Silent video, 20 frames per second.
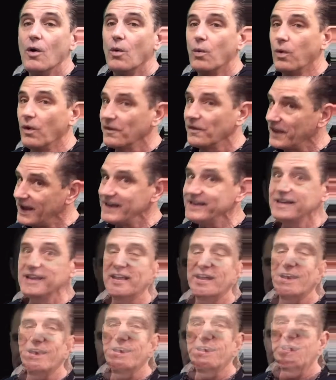Well, they
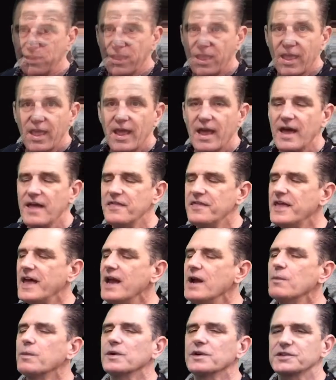did, and
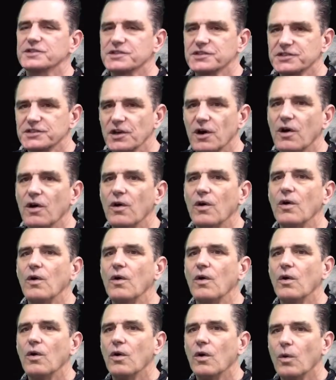they were
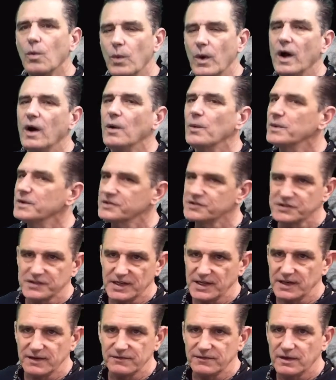so well
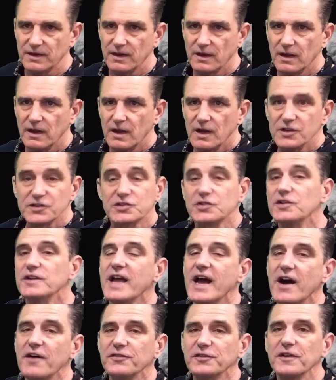received. Soon
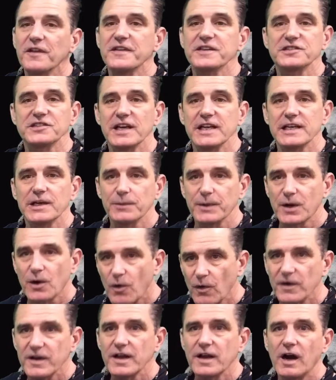after, they signed a
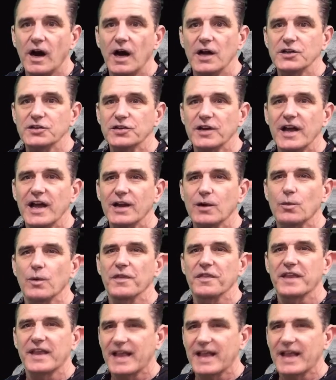recording contract with